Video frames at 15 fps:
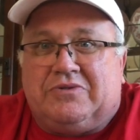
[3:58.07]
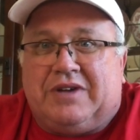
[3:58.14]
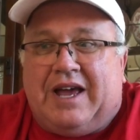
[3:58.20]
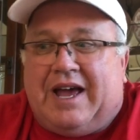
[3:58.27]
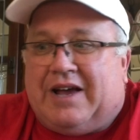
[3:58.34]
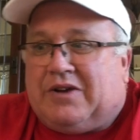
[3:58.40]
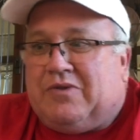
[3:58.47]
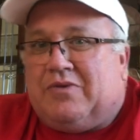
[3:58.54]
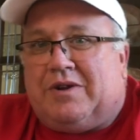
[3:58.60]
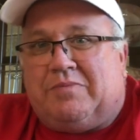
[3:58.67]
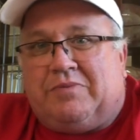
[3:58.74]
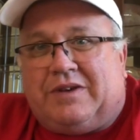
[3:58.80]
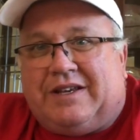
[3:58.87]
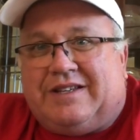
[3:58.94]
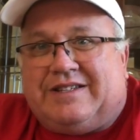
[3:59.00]
guy going up
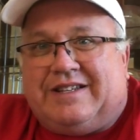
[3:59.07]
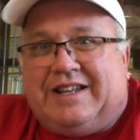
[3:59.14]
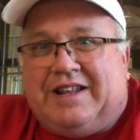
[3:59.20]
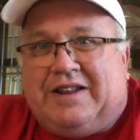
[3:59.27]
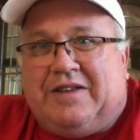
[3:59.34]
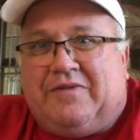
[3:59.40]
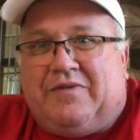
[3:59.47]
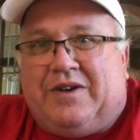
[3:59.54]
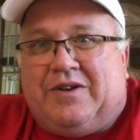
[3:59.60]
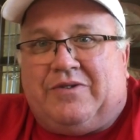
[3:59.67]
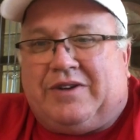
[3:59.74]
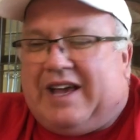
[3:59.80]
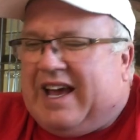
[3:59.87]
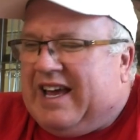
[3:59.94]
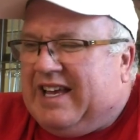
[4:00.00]
against an NFL guy.